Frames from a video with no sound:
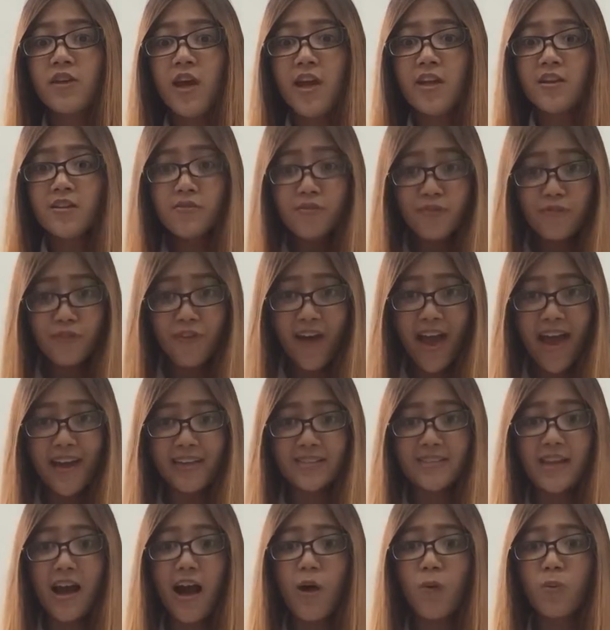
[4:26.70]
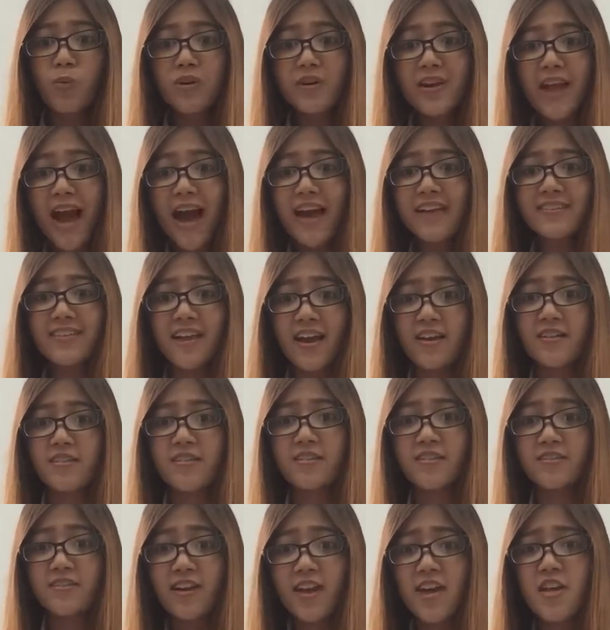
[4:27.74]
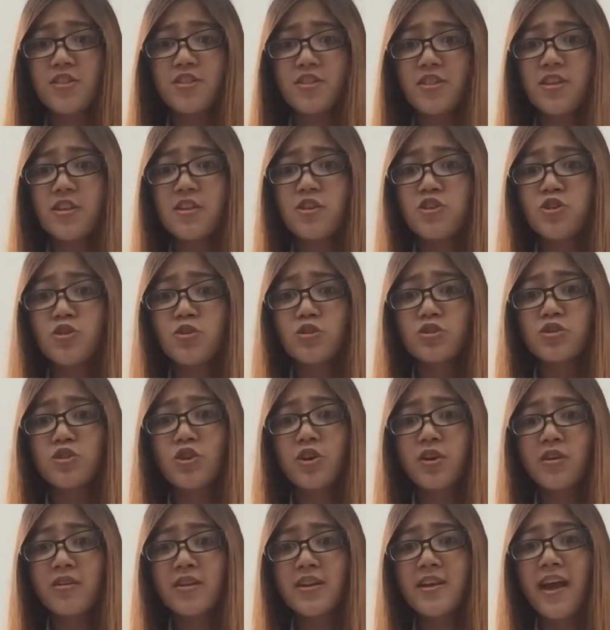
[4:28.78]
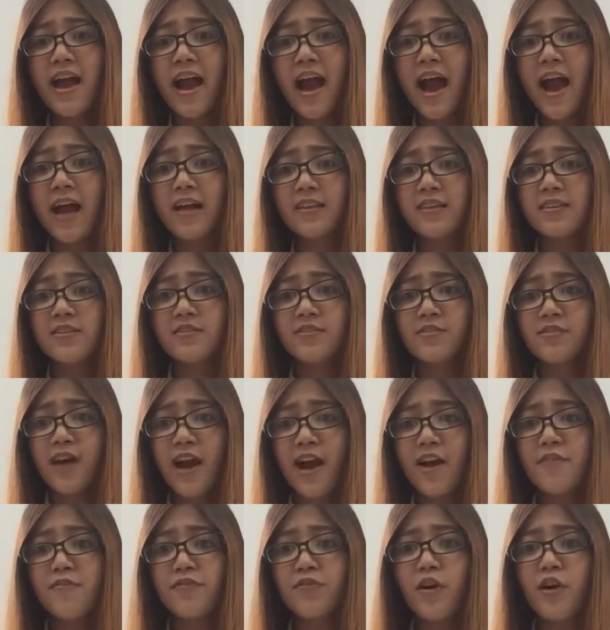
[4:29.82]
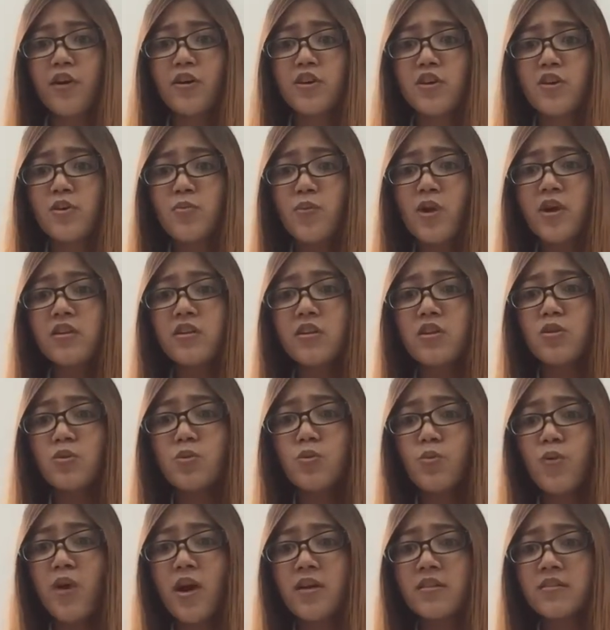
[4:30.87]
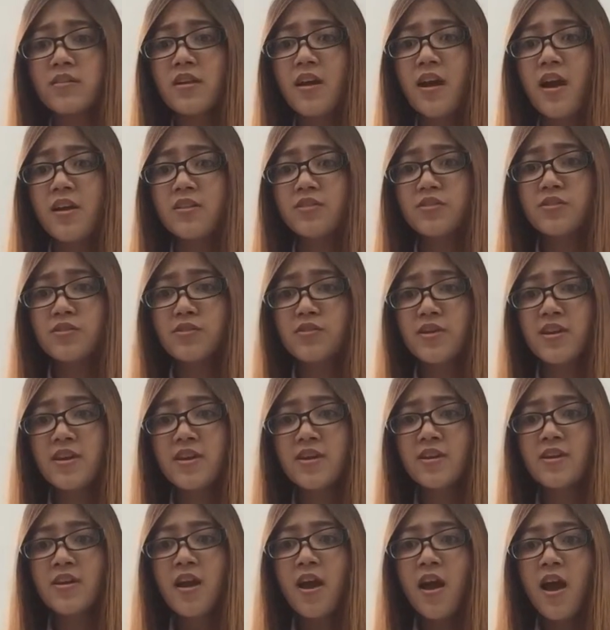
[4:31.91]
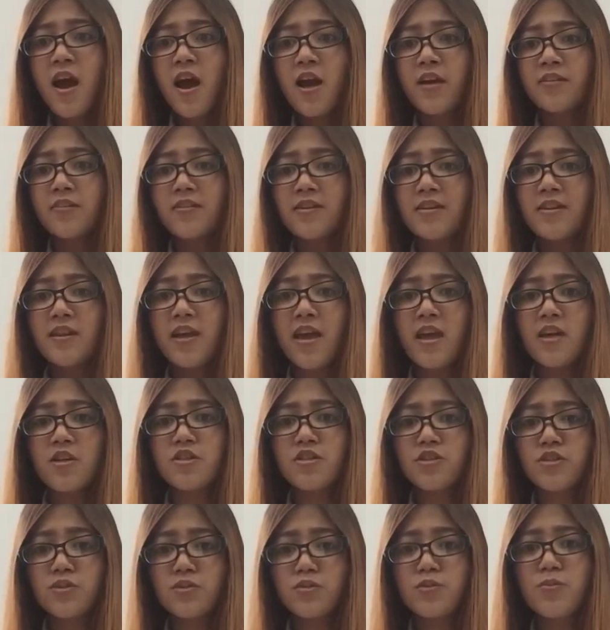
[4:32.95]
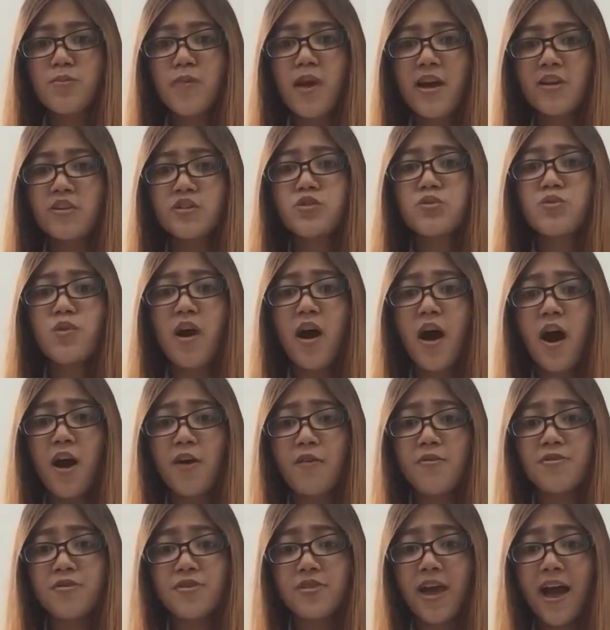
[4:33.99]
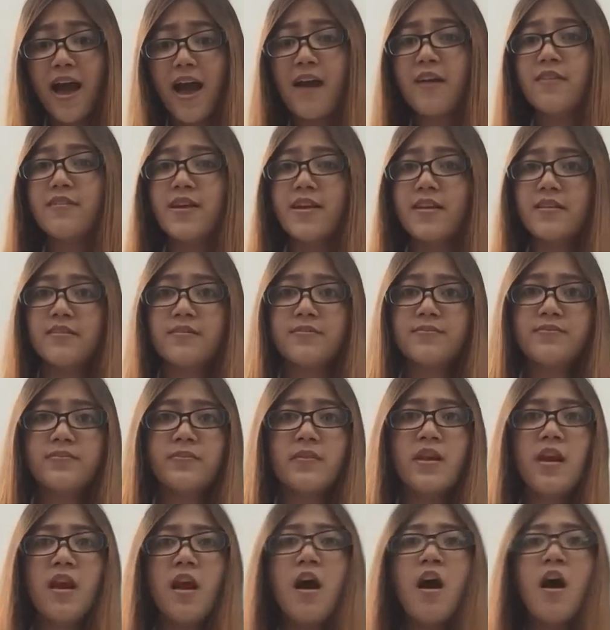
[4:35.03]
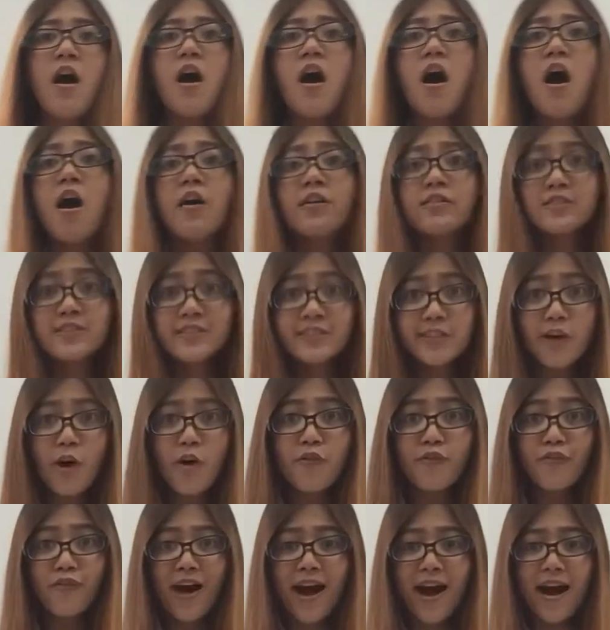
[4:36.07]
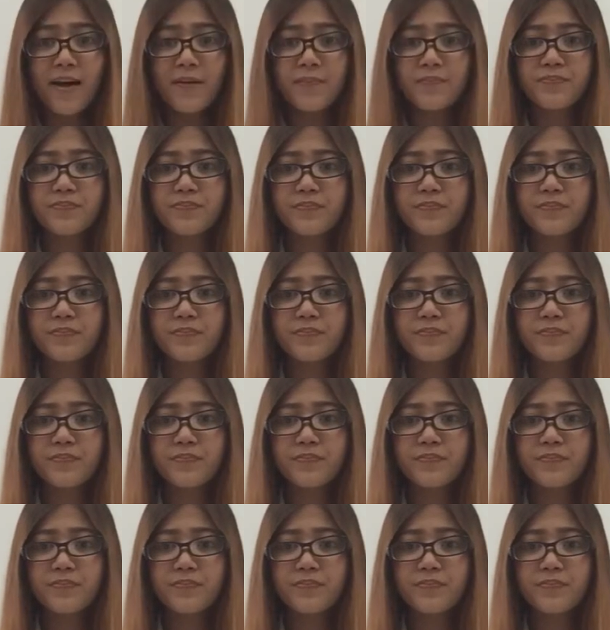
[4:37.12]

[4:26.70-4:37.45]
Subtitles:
In fact, our data grid is usually only right for even inventory related to measure of talent. So far,